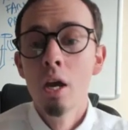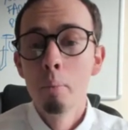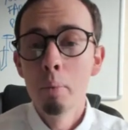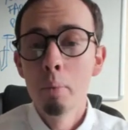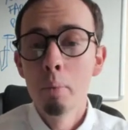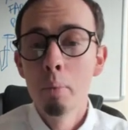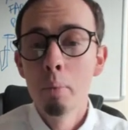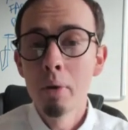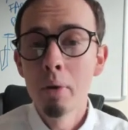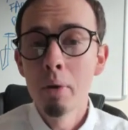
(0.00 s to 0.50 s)

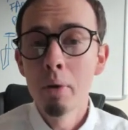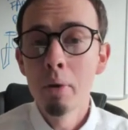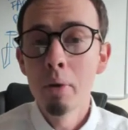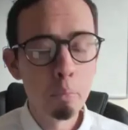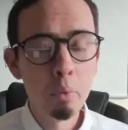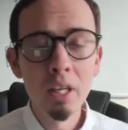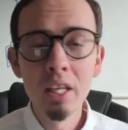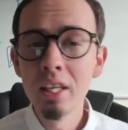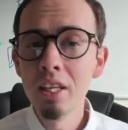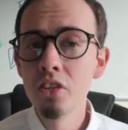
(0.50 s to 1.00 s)
Because
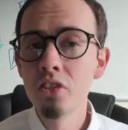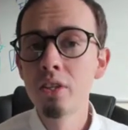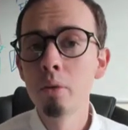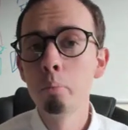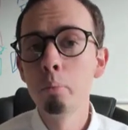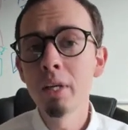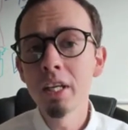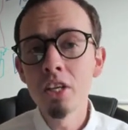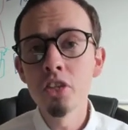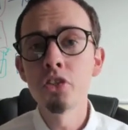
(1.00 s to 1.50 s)
NFP is the
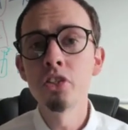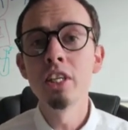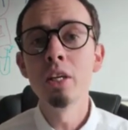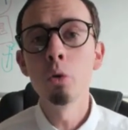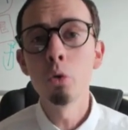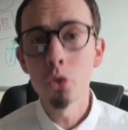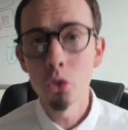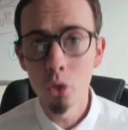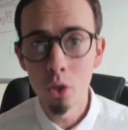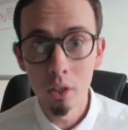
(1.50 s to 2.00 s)
biggest
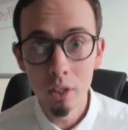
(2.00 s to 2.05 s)
news